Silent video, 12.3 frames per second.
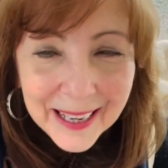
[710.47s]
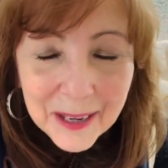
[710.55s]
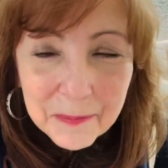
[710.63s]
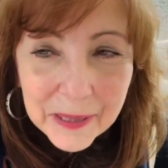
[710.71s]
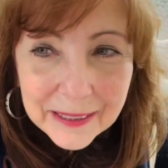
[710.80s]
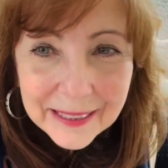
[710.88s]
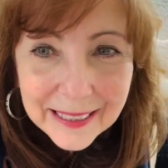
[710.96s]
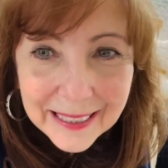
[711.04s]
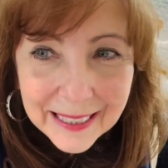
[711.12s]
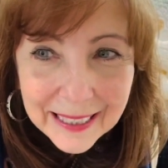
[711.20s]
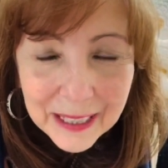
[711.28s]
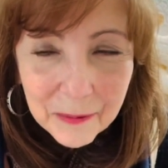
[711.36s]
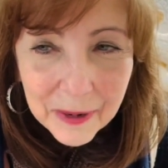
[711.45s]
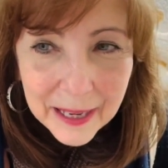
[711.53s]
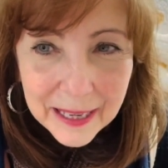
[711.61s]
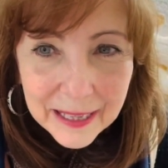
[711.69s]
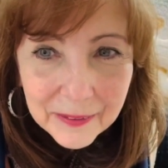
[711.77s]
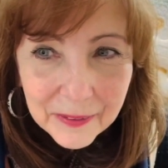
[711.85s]
But
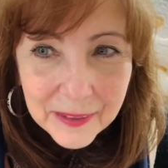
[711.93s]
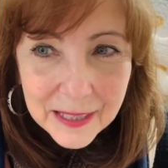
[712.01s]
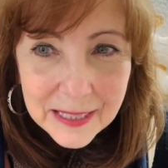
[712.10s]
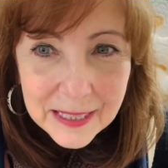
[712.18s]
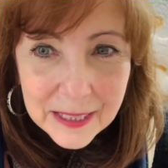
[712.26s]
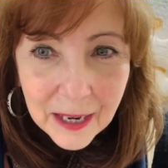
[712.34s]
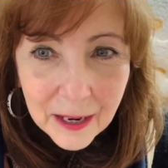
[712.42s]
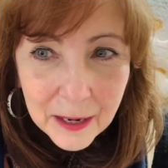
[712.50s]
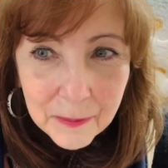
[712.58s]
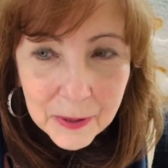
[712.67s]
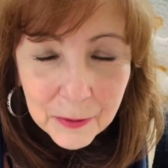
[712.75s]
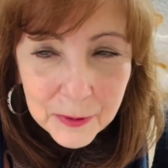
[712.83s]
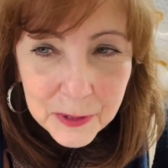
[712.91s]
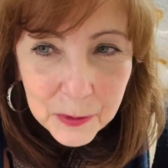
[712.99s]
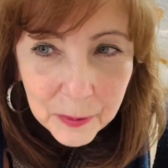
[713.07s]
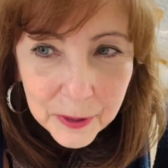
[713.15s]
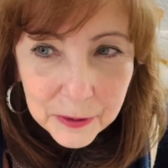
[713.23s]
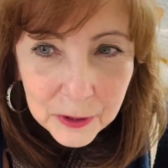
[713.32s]
anyway, this time it was
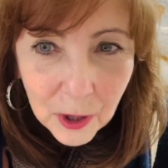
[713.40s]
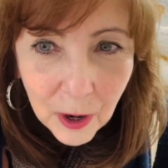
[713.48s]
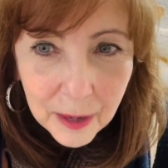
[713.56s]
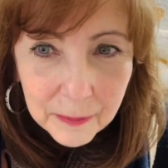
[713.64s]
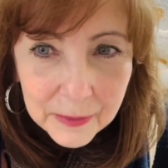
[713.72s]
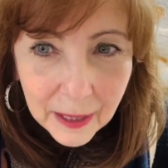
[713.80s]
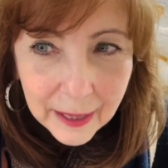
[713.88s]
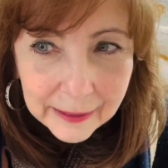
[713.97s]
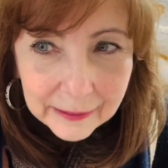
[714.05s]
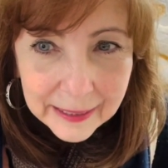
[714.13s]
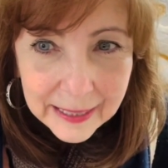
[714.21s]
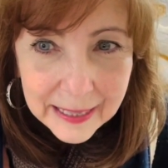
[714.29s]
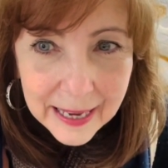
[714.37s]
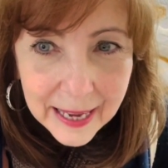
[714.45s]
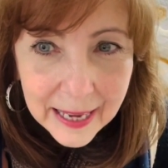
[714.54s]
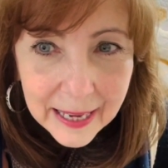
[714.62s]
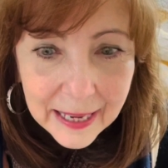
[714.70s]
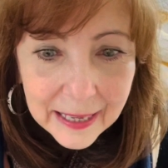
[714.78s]
with Tom Knisely,
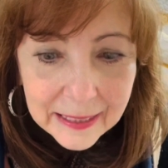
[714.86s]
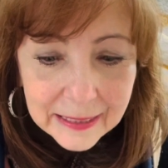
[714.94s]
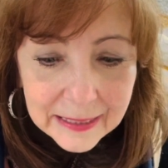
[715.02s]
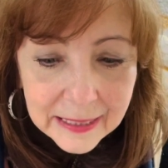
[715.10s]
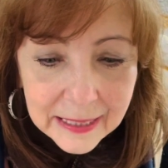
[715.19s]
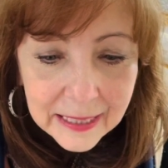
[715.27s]
and